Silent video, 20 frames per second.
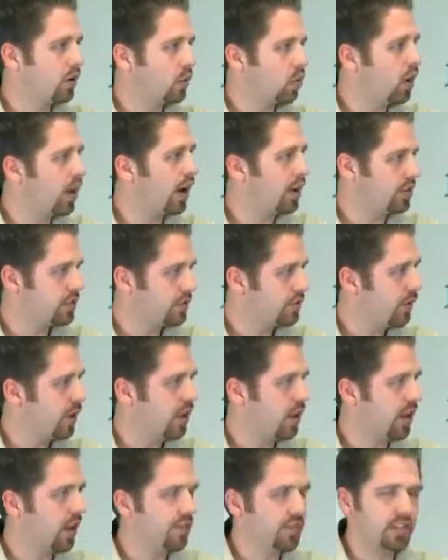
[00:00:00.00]
or a wired
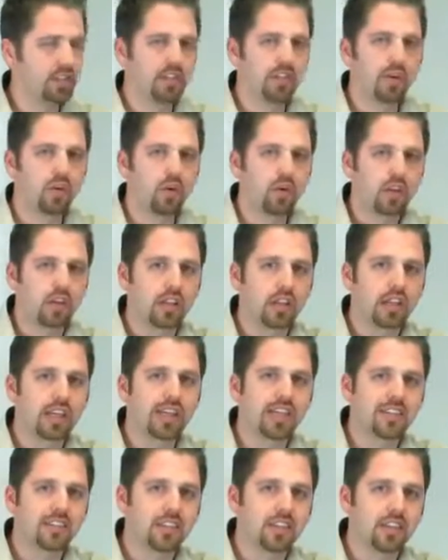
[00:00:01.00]
small office network, and
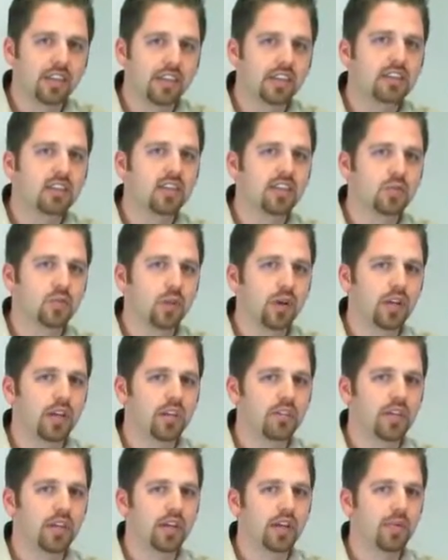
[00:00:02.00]
again, it's the easiest way to
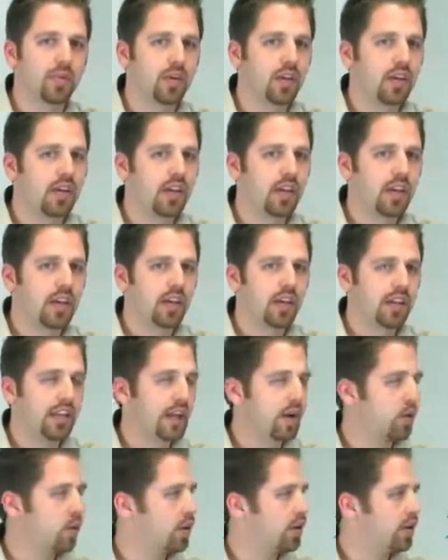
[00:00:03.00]
set up a
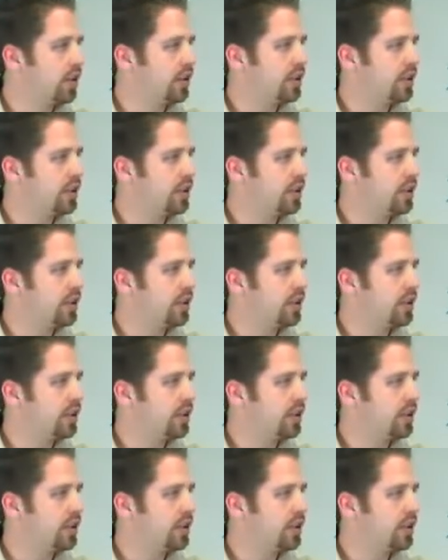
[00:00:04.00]
network.